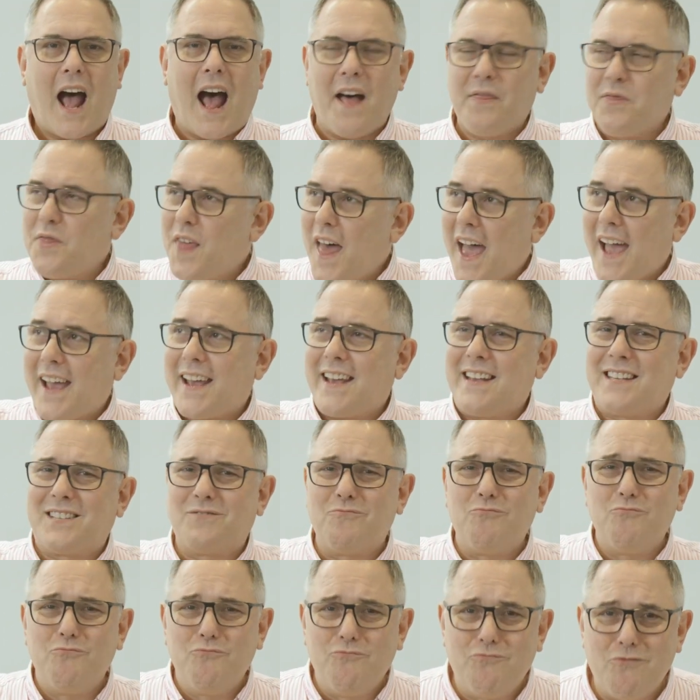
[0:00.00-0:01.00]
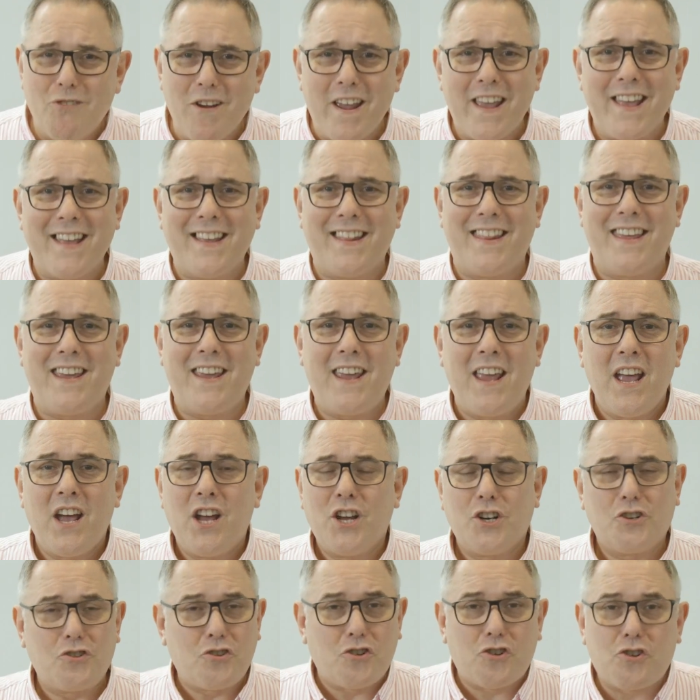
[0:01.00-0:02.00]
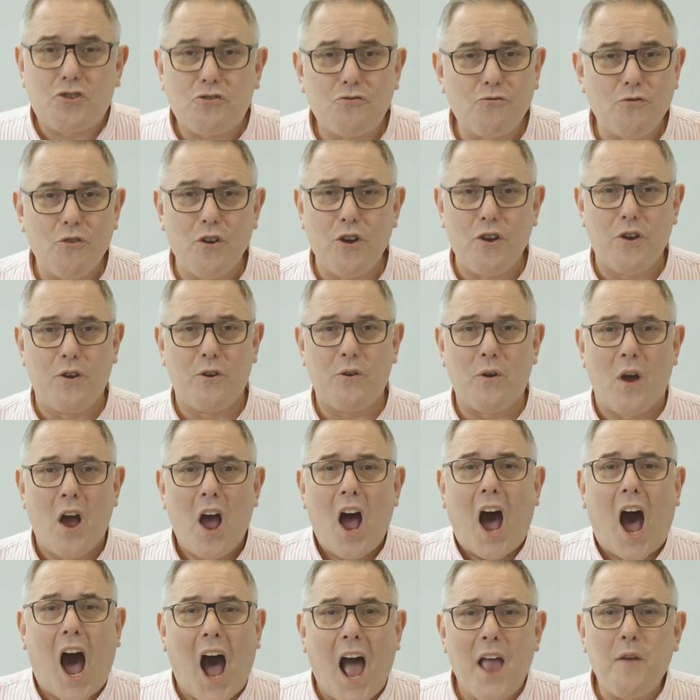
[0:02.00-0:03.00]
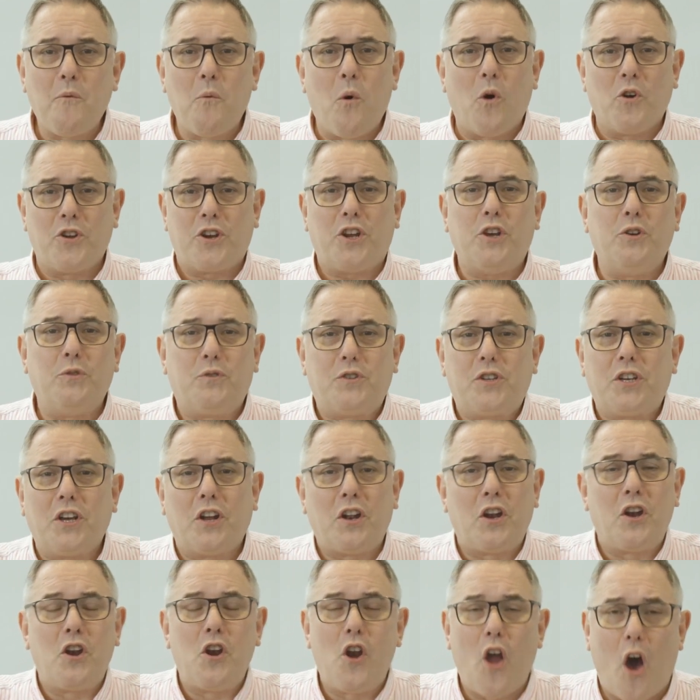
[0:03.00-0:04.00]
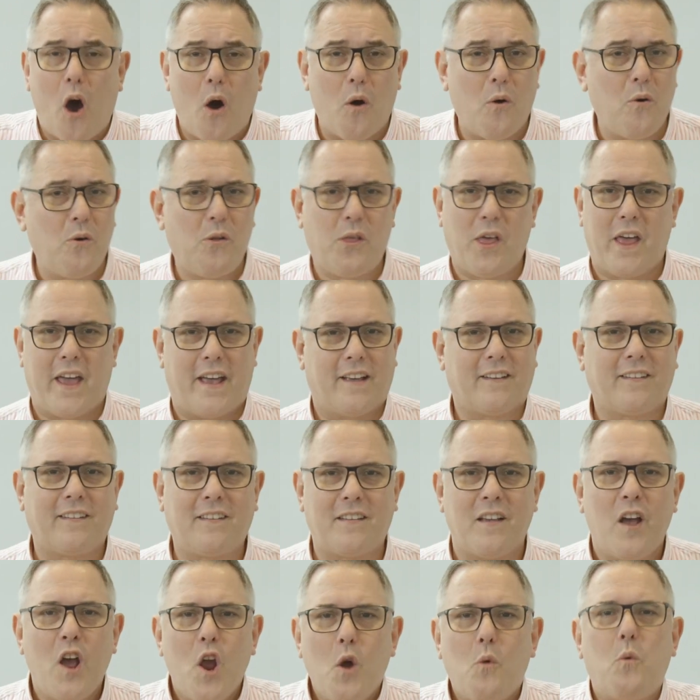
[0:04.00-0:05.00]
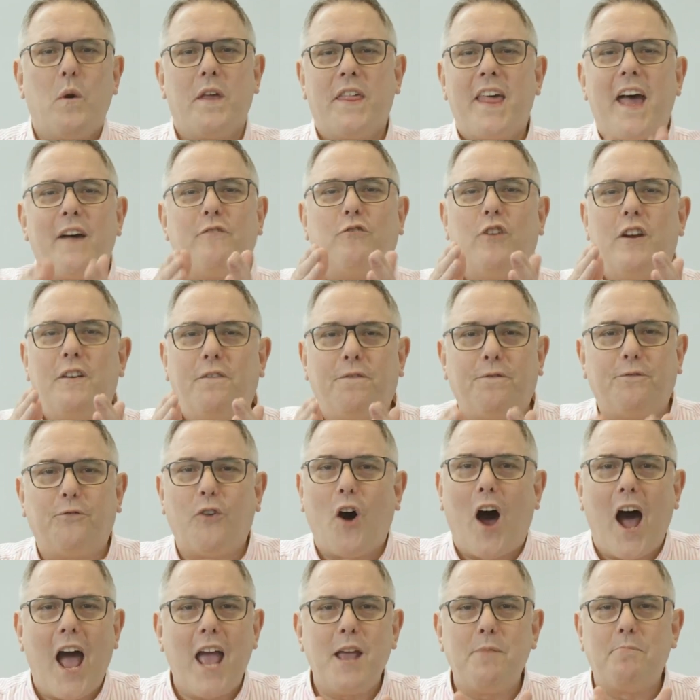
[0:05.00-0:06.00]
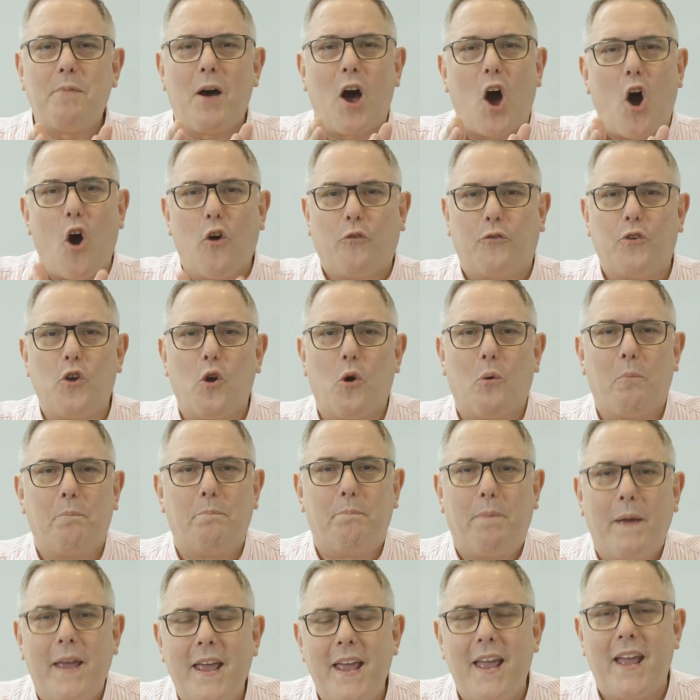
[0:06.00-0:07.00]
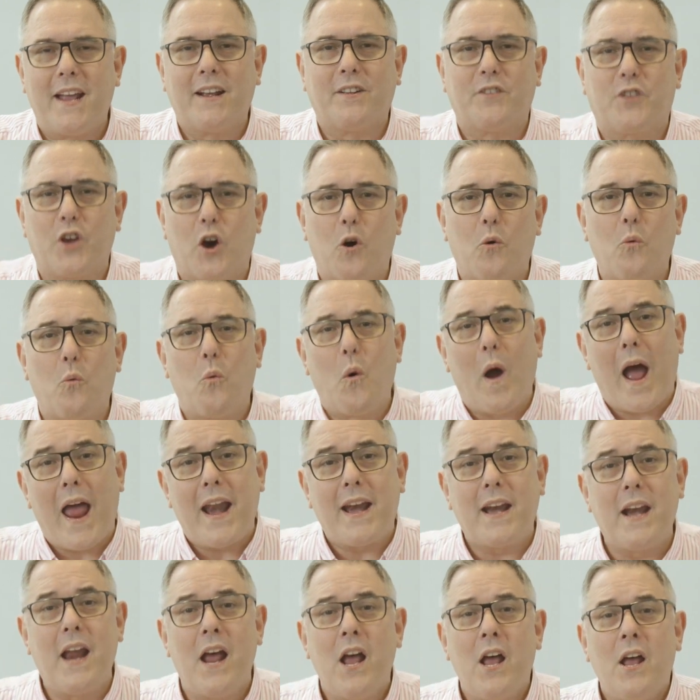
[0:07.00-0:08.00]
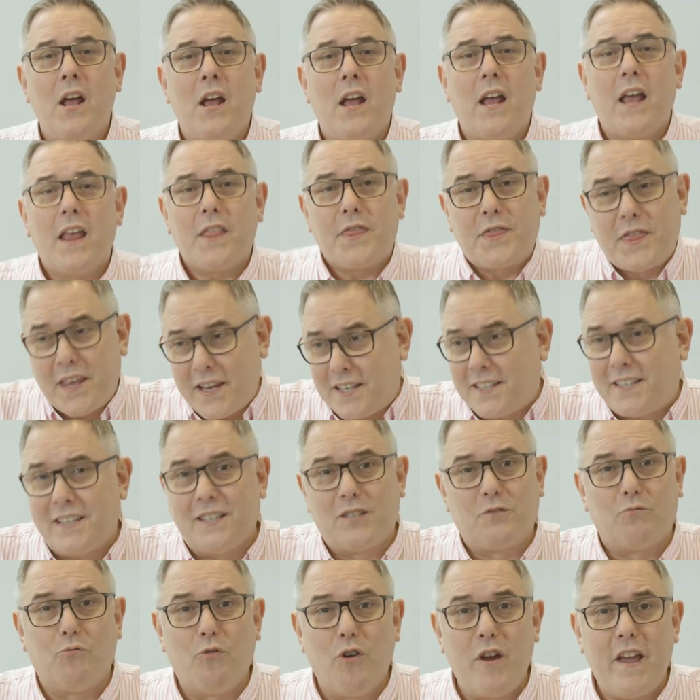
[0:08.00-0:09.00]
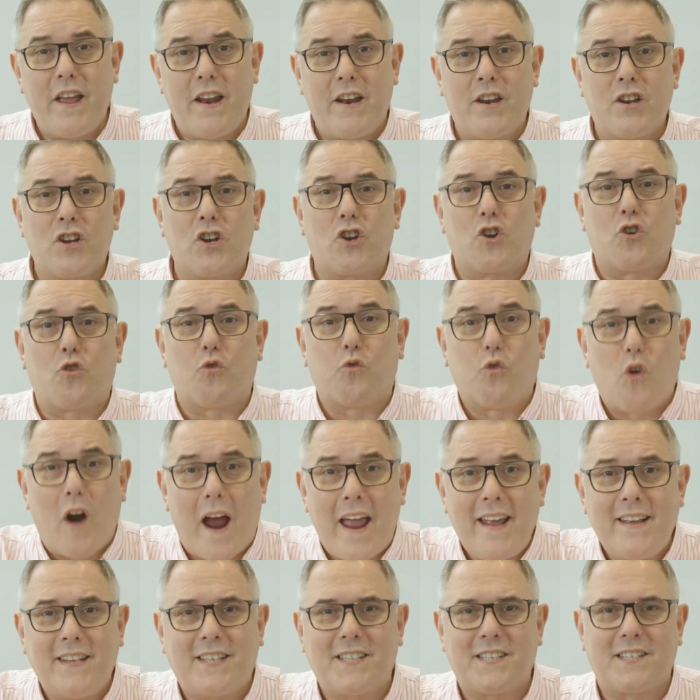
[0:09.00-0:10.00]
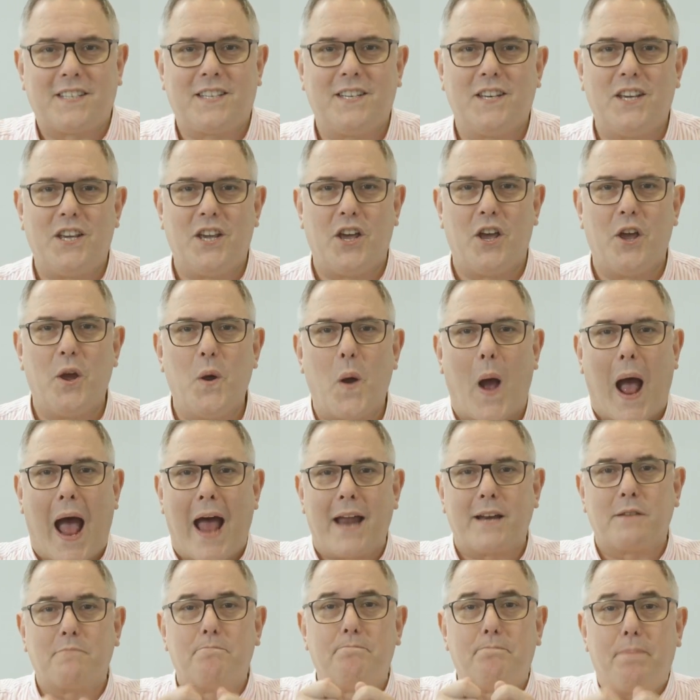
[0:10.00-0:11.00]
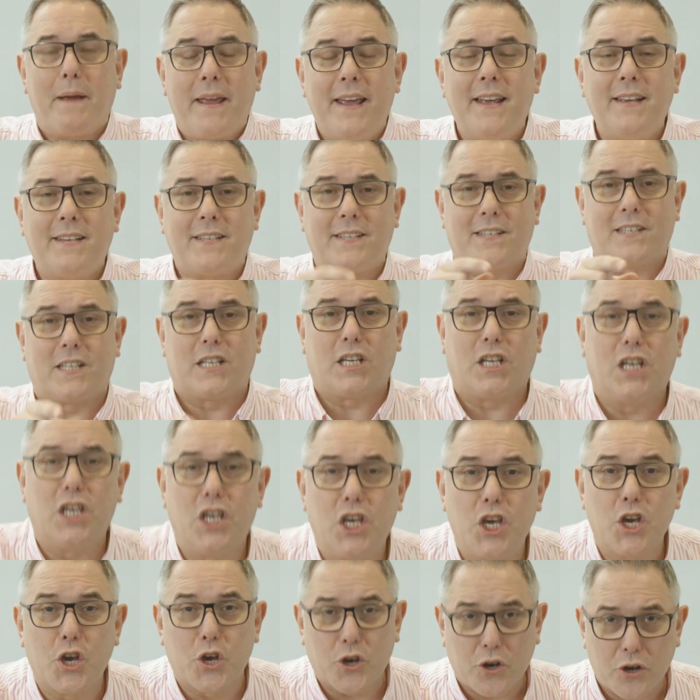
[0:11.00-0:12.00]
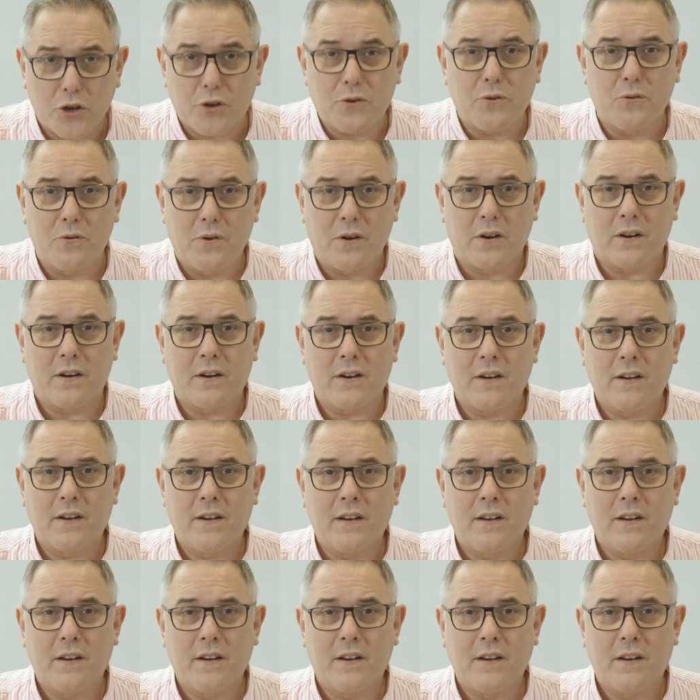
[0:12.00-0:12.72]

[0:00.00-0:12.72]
And that is really true. I want you to know this with every fiber of your being, that when this is written, grace to you and peace to you,